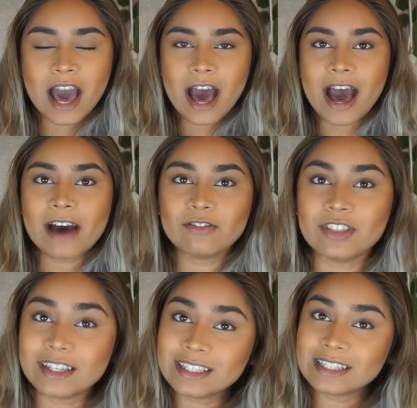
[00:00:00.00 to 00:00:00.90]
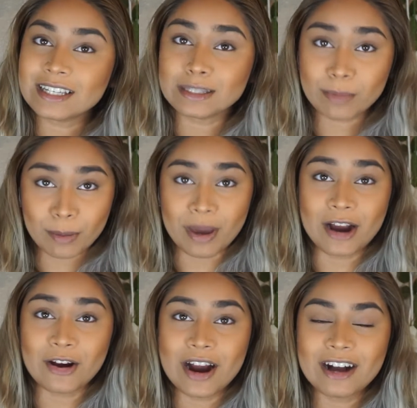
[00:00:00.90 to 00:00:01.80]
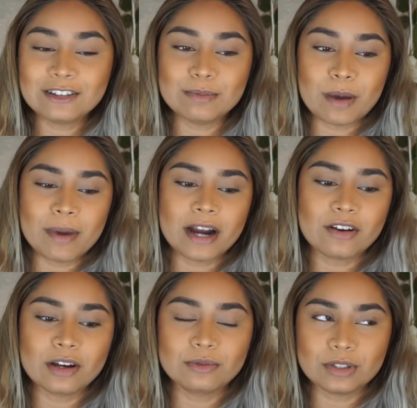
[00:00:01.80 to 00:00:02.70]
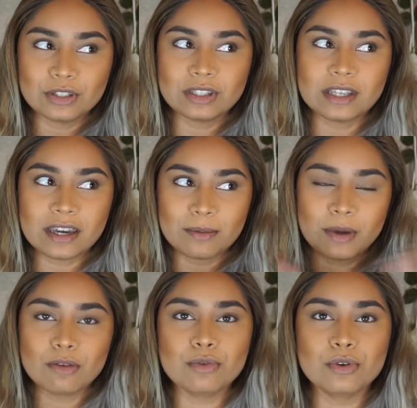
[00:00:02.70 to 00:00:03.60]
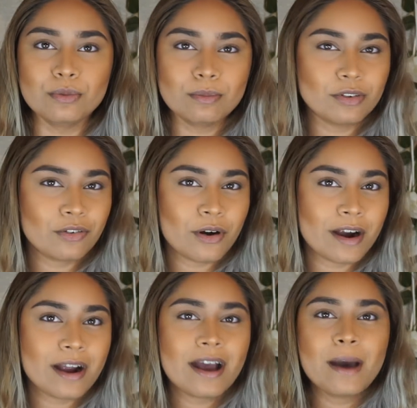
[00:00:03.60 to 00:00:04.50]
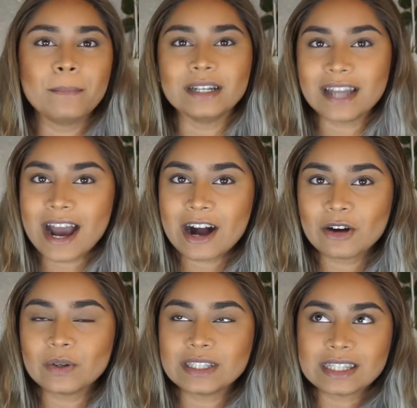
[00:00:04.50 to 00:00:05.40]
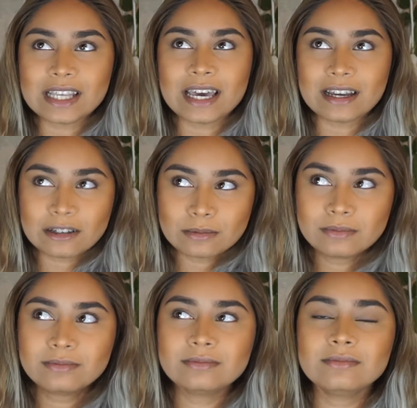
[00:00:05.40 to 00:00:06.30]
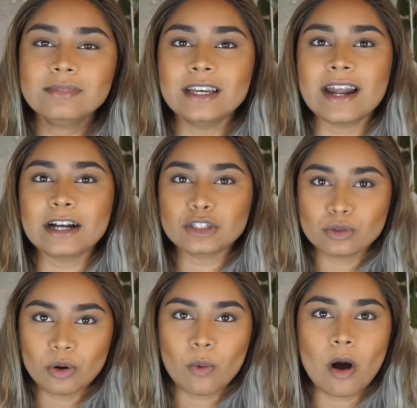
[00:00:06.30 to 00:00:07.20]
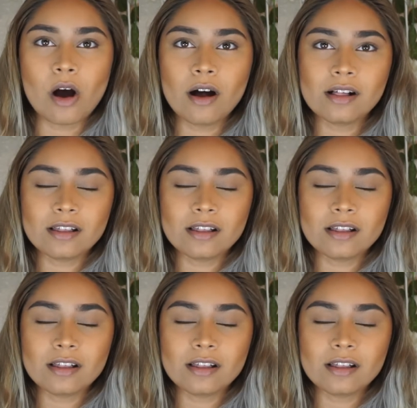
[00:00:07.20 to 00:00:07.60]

have this as my background. My background was just like my room before, but now it's like an actual wall.